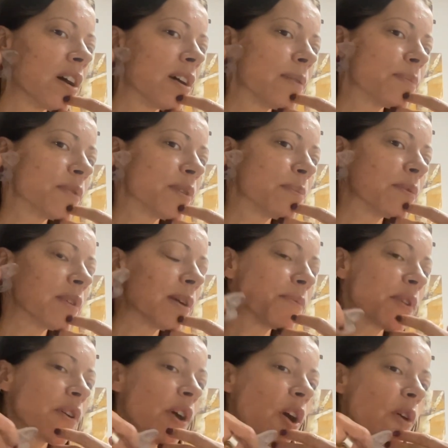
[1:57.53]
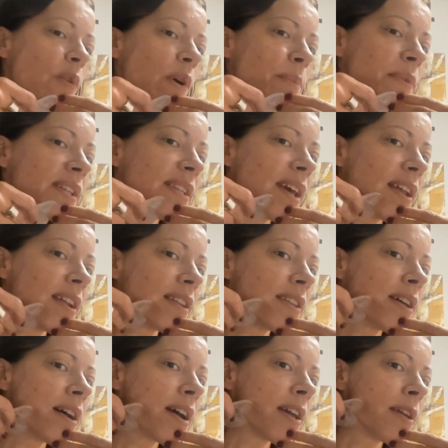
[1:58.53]
Sometimes I'll go up to 10
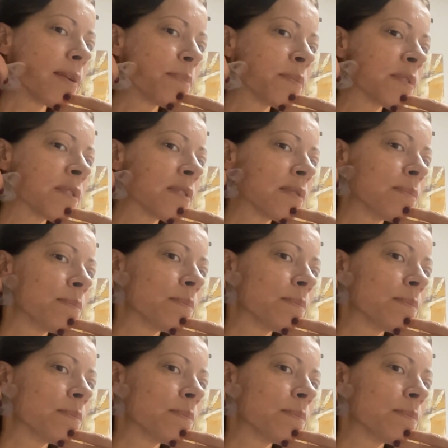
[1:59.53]
times.